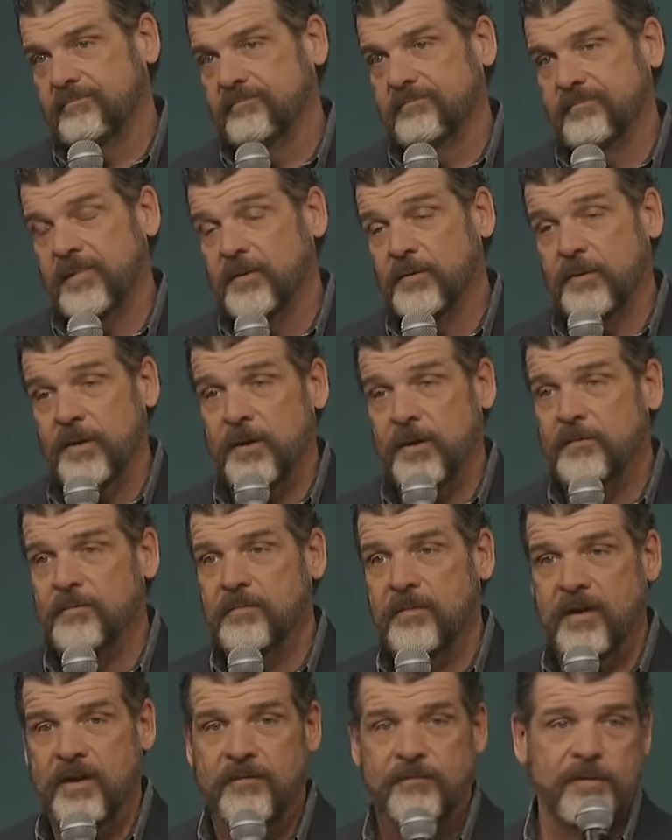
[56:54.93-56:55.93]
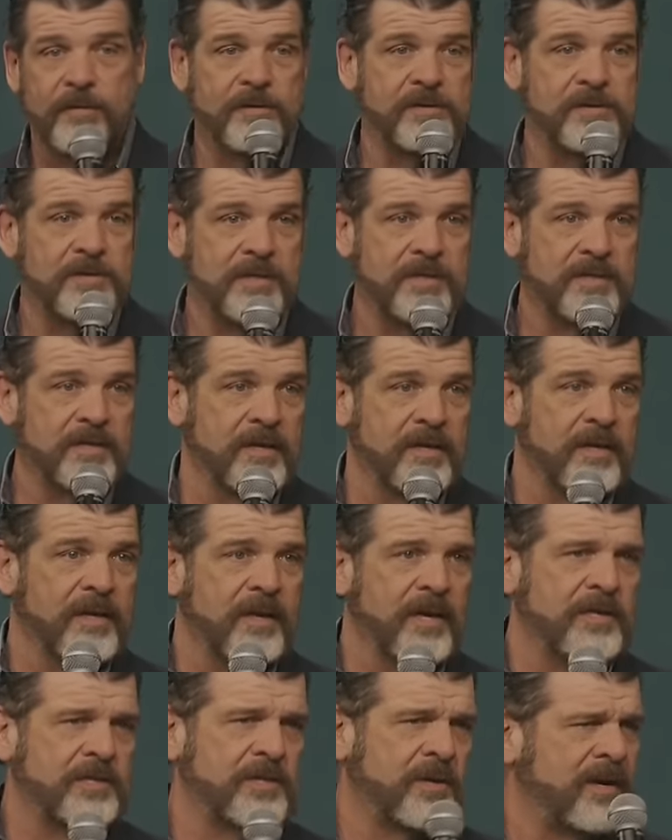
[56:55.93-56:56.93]
don't know. If there's
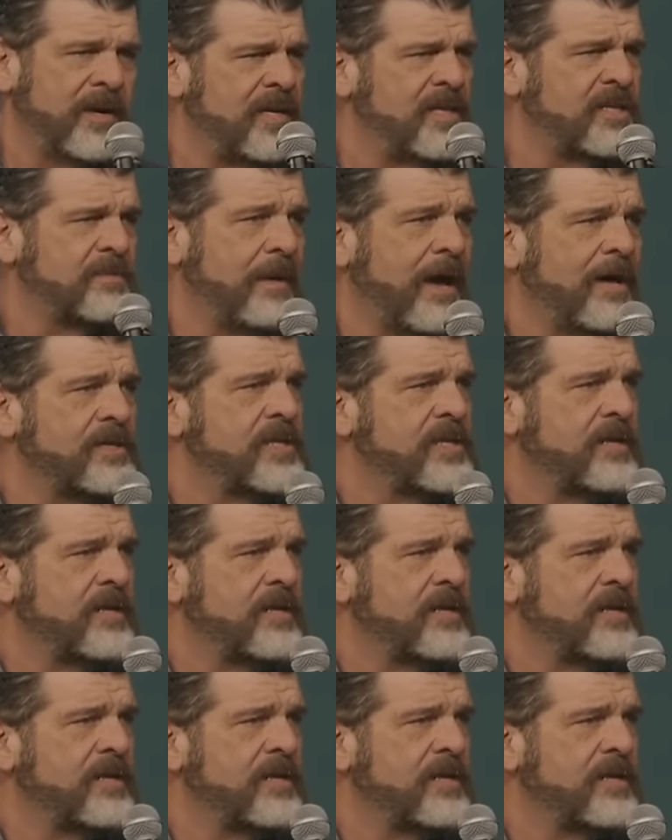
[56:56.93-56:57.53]
is there any spouse